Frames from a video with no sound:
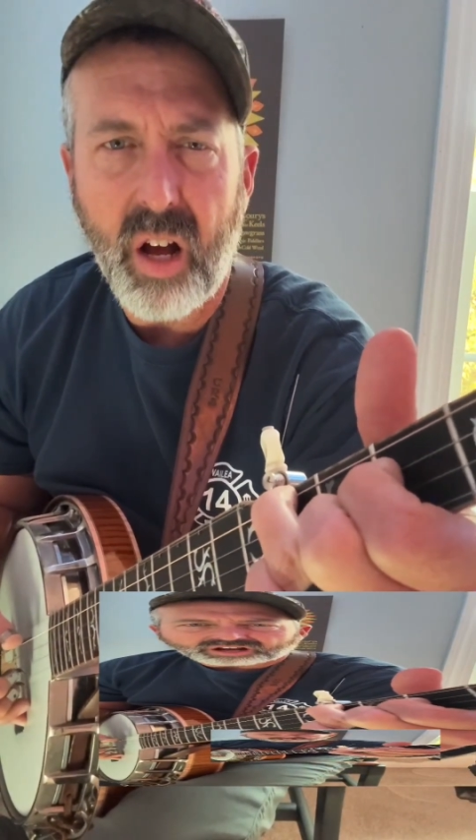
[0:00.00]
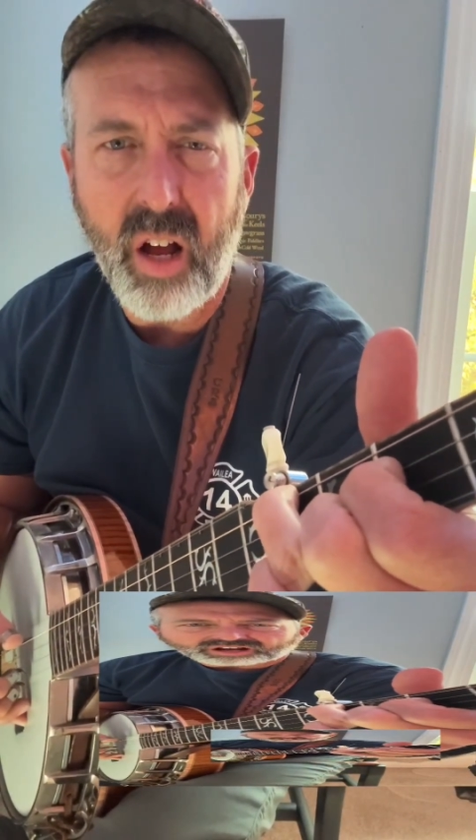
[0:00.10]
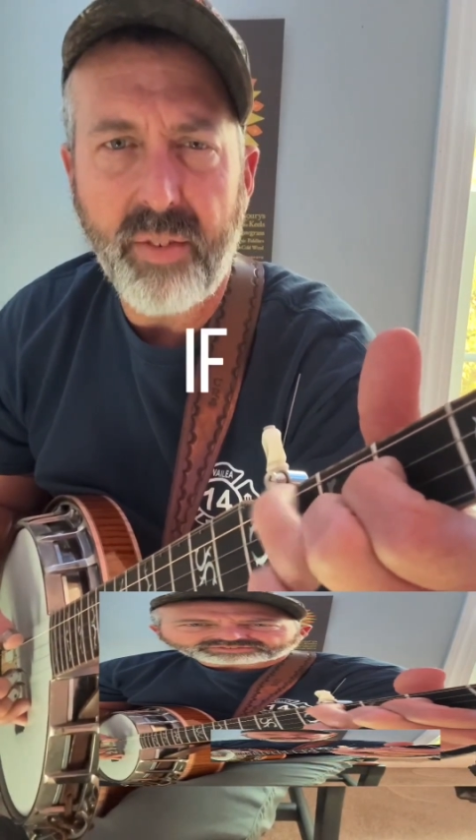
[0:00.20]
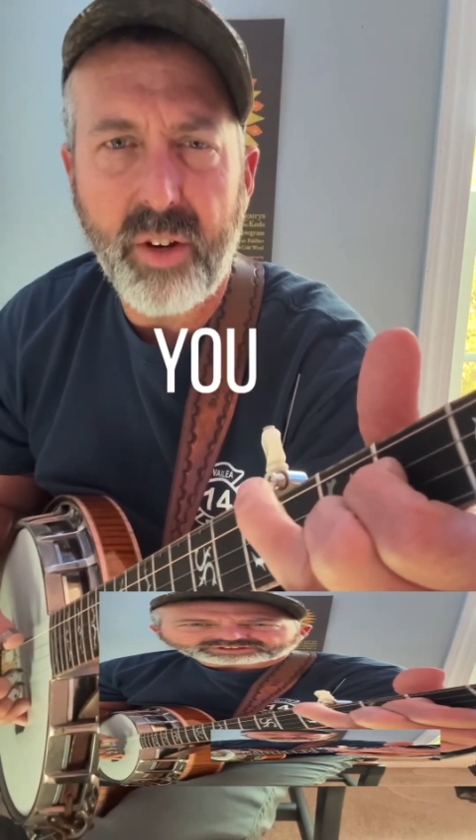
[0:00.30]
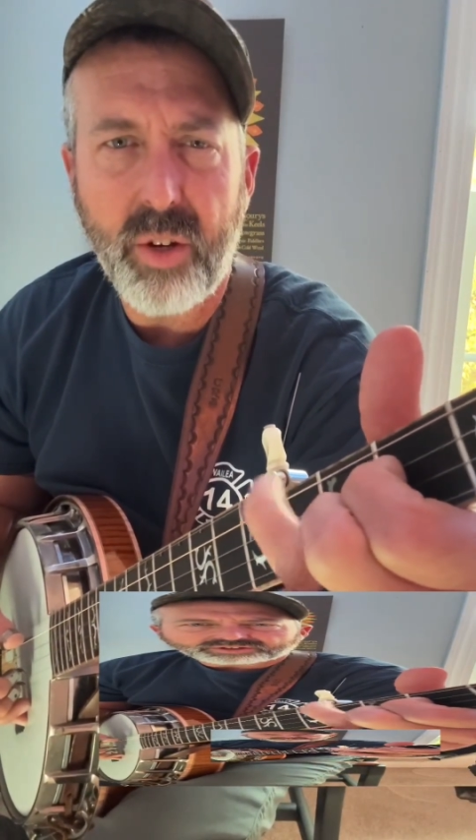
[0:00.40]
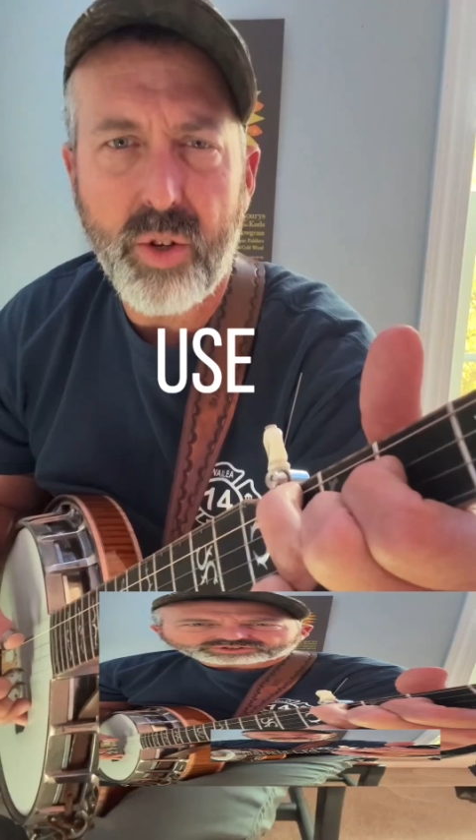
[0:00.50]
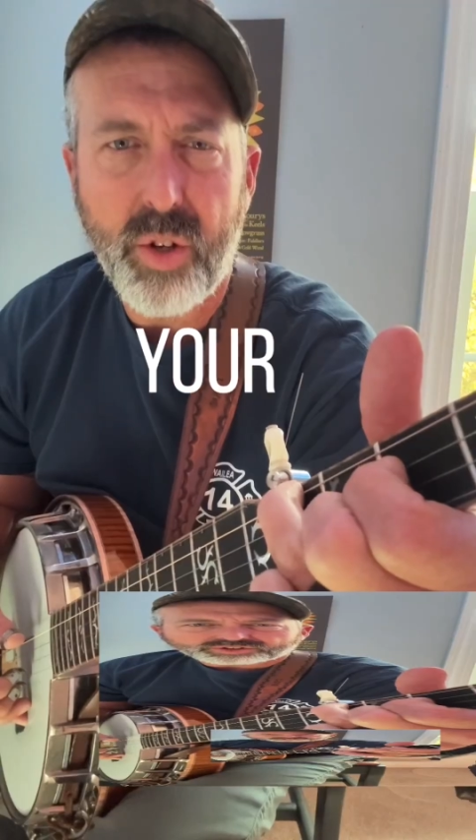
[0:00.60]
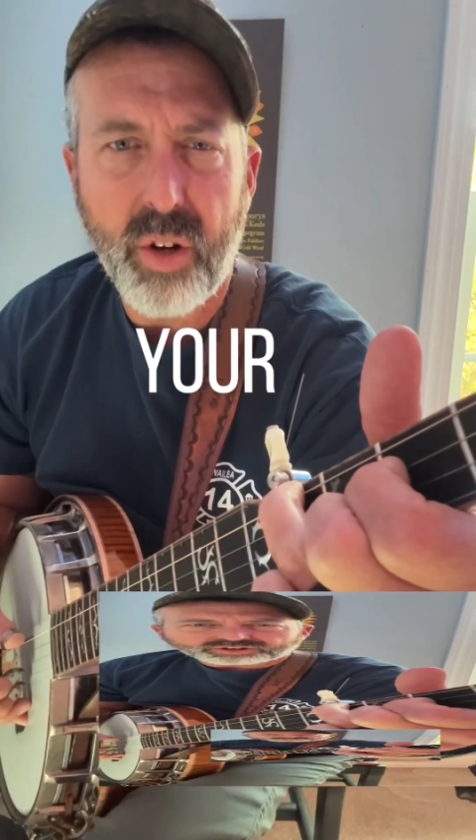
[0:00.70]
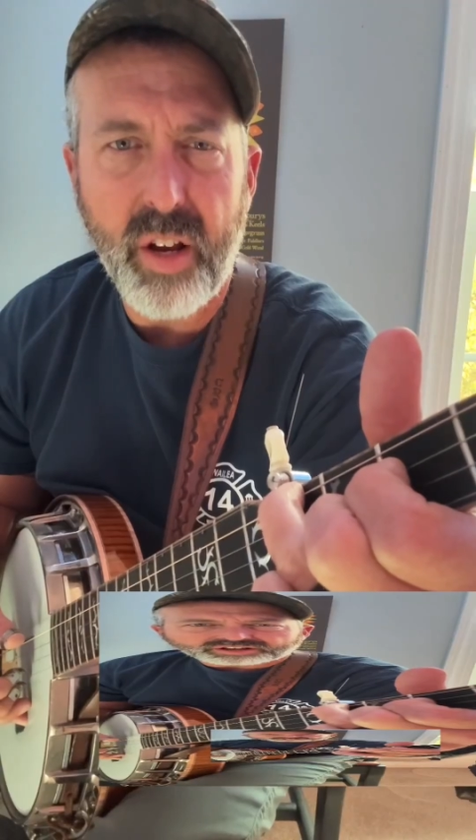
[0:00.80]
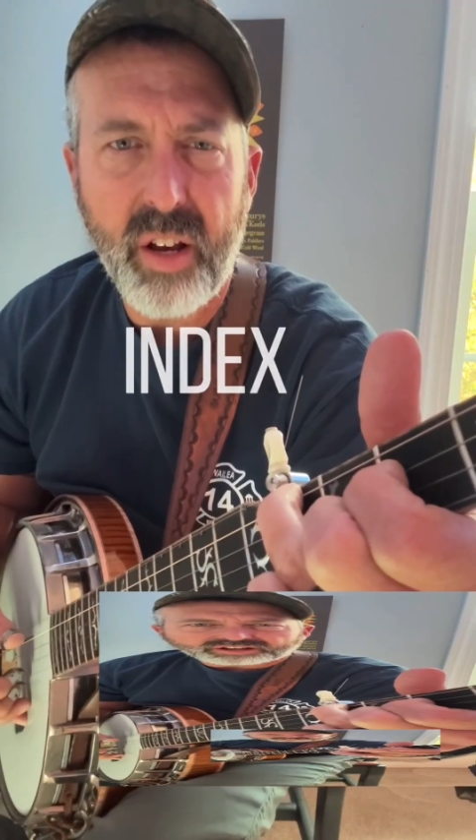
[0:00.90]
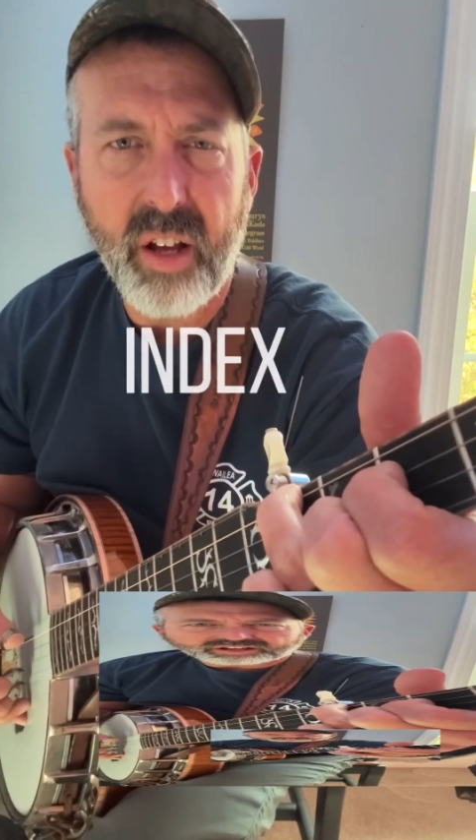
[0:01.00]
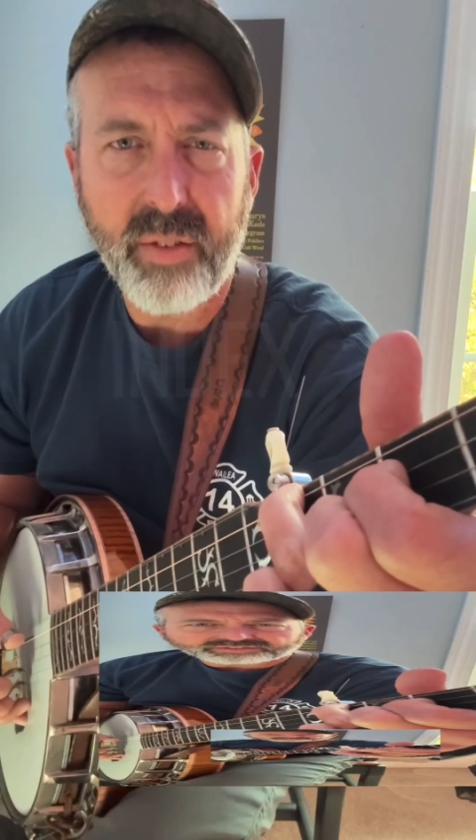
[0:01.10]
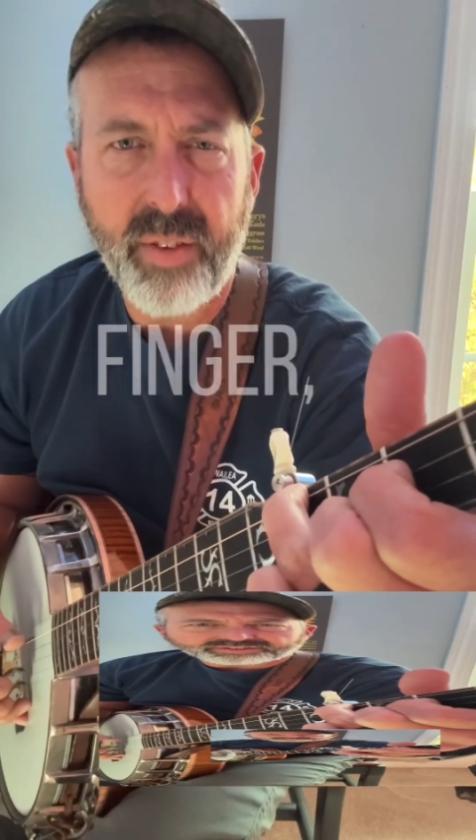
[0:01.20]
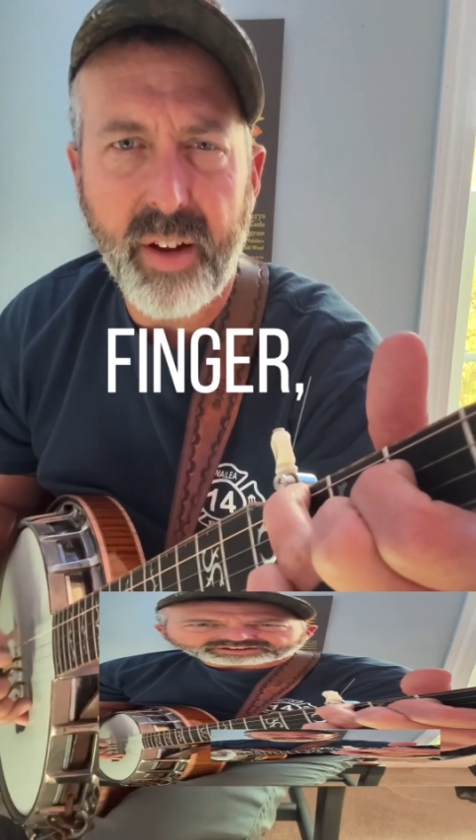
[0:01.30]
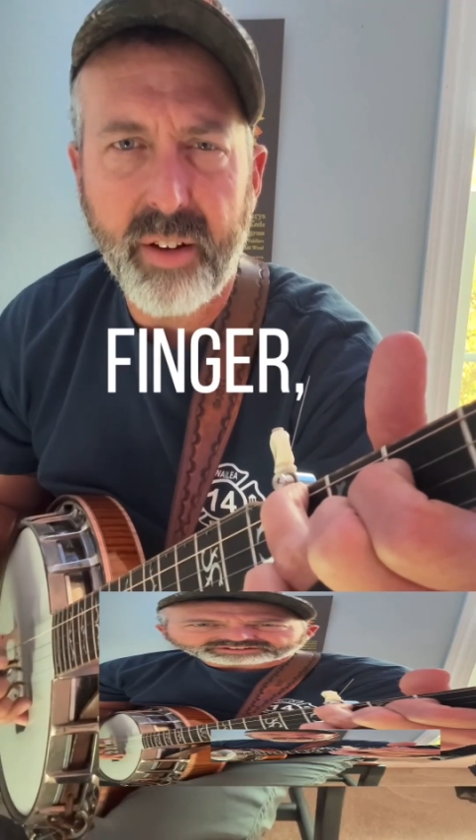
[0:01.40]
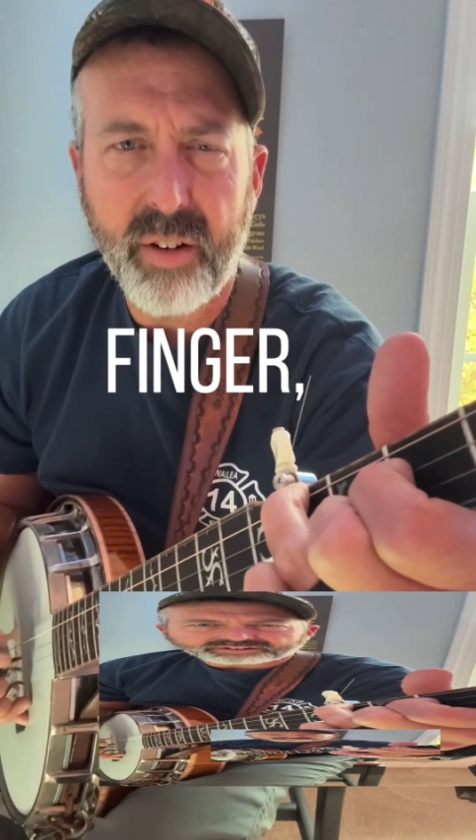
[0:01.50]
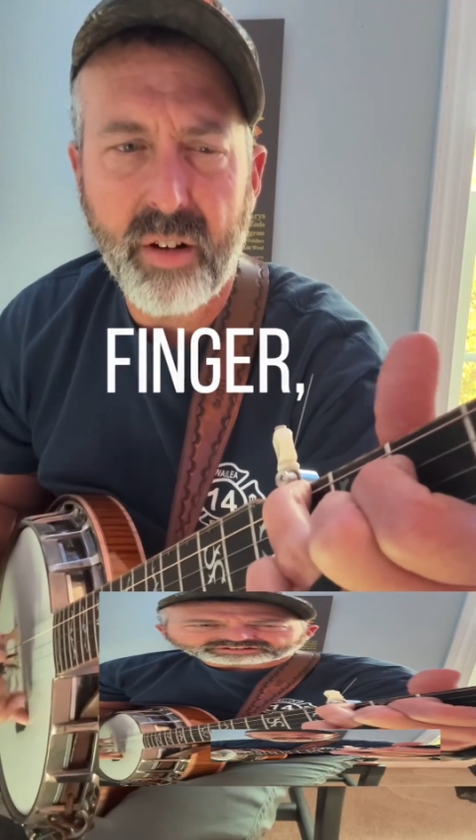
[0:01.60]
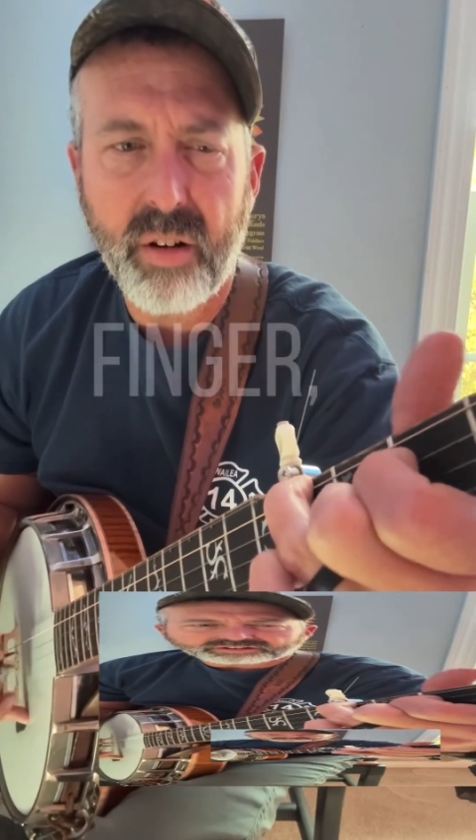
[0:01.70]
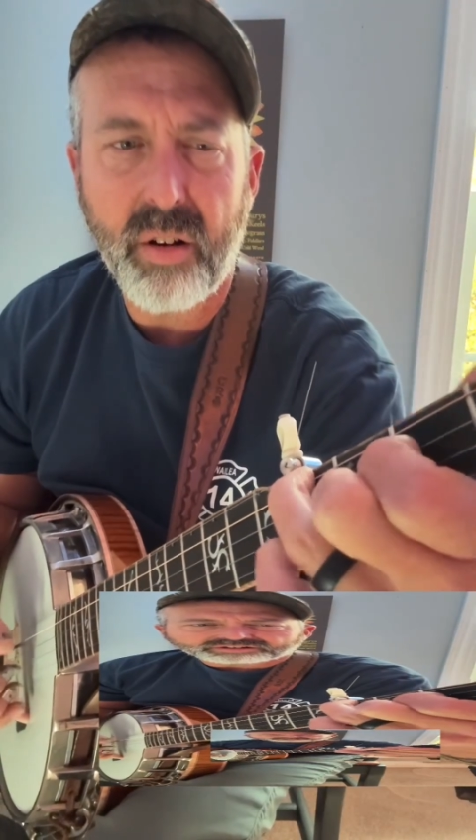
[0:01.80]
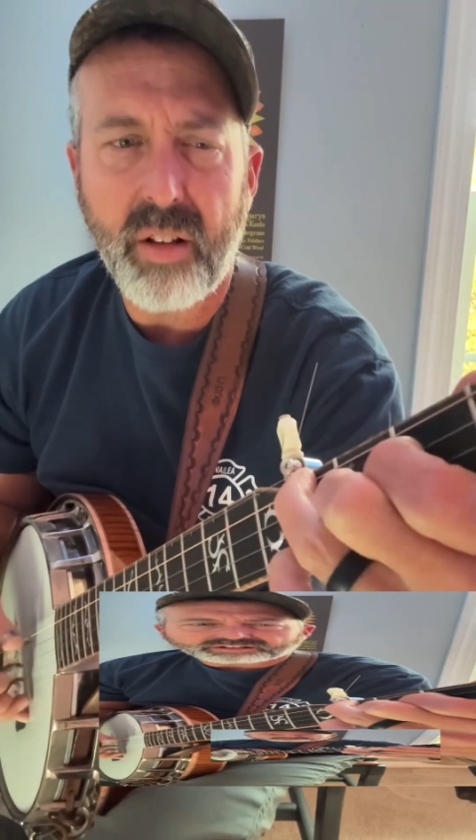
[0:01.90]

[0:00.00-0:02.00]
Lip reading: If you use your index finger,